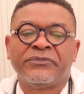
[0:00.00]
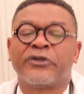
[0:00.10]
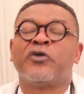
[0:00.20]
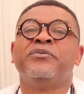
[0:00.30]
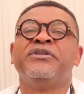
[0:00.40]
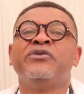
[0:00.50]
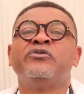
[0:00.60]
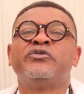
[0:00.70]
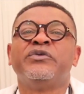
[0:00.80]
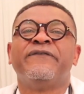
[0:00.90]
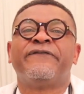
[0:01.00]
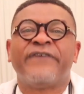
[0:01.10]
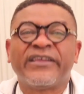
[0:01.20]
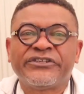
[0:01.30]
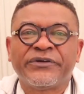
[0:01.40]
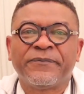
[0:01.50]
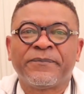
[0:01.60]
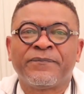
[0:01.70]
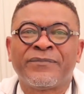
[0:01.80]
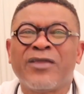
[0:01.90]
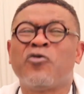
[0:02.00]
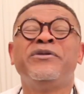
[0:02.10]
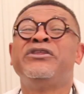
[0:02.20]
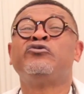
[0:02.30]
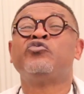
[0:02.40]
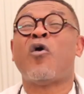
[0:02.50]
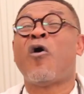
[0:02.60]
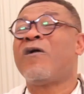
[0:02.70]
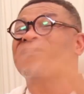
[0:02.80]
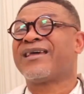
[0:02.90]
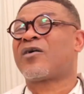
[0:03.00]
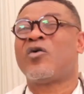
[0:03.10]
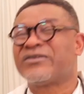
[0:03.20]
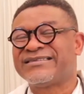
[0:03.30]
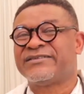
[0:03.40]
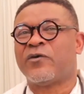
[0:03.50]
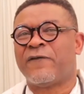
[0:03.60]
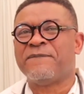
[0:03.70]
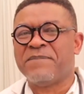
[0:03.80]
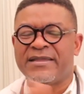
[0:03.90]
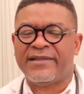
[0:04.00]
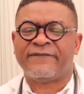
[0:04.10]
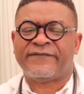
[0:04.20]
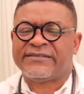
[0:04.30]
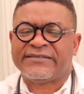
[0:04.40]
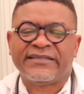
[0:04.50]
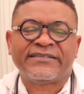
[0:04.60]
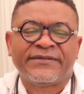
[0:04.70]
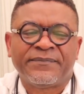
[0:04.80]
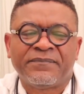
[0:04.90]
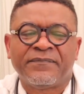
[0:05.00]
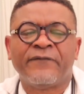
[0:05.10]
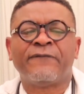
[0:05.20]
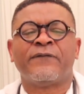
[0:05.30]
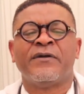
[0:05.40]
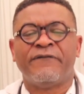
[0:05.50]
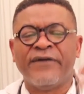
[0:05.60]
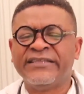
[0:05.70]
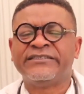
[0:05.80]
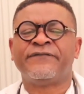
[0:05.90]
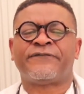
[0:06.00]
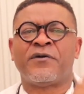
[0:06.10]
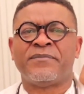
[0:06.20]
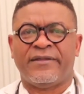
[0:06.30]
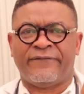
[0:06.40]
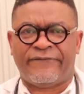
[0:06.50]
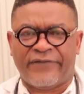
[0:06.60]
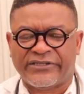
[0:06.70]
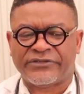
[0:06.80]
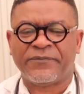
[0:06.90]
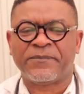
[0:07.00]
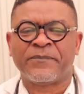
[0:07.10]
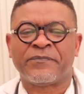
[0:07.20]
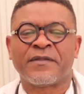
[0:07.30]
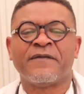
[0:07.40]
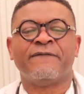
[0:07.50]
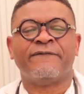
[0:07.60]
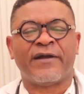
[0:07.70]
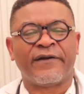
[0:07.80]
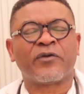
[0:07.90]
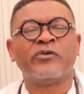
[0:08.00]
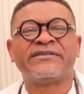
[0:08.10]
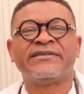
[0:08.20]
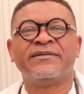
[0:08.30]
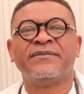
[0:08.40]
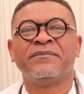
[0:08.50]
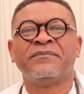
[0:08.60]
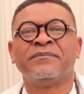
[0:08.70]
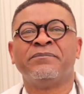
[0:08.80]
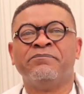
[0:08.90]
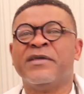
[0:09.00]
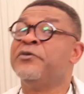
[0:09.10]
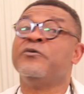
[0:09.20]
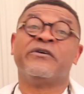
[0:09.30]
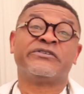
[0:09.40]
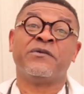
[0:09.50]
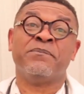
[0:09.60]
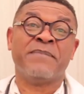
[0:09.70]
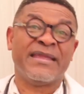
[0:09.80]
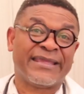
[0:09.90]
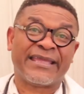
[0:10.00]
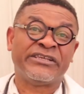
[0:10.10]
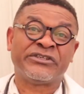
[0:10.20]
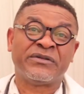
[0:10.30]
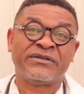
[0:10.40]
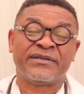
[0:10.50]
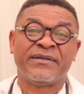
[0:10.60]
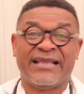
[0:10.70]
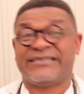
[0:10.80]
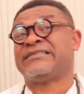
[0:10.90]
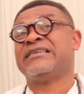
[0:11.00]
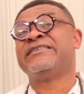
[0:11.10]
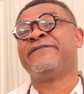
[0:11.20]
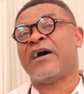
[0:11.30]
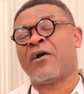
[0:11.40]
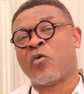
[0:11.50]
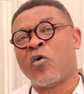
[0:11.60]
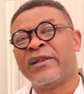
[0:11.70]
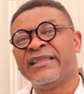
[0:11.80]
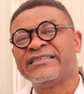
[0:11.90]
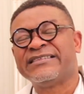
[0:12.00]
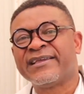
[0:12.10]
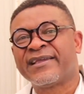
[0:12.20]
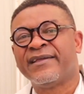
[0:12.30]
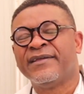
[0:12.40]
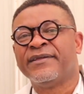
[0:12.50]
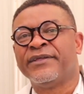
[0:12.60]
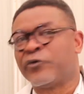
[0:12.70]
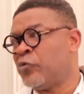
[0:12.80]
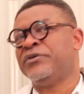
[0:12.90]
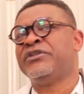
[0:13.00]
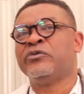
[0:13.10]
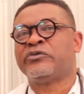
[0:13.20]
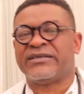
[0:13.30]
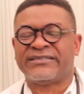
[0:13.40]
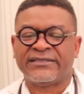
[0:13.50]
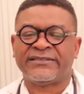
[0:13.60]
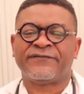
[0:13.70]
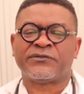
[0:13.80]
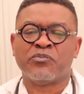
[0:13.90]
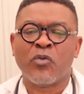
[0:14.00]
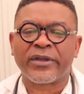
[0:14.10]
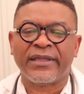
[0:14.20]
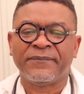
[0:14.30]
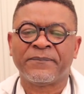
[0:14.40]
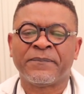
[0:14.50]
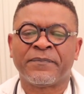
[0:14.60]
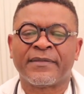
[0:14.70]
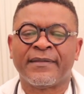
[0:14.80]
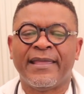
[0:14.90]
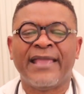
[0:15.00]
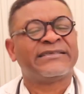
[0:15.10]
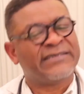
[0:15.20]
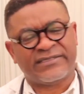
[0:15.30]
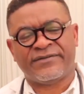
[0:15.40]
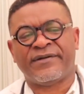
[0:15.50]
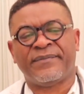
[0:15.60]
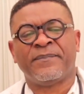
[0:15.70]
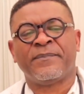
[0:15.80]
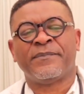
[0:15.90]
It could be due to infection. It could be due to all the causes of male infertility, ranging from infection, varicocele, maybe you are on medications, excessive alcohol intake. It could be due to excessive smoking, etc.